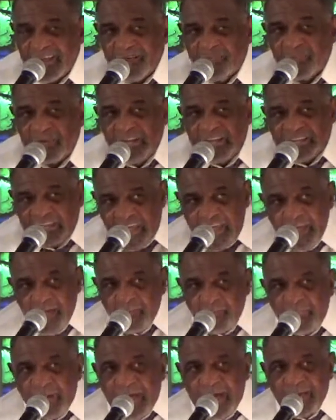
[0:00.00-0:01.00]
when he
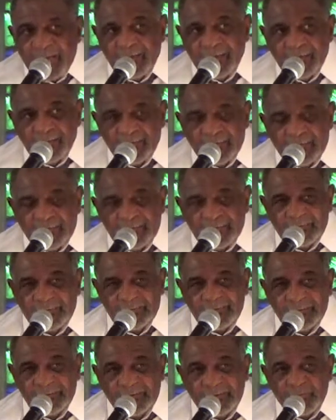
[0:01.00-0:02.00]
came back
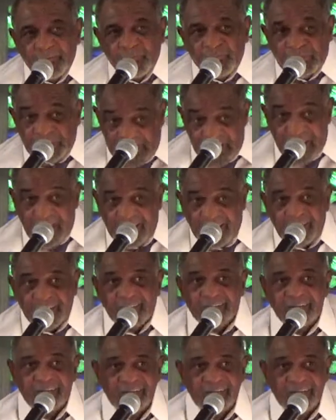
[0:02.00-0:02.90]
with that,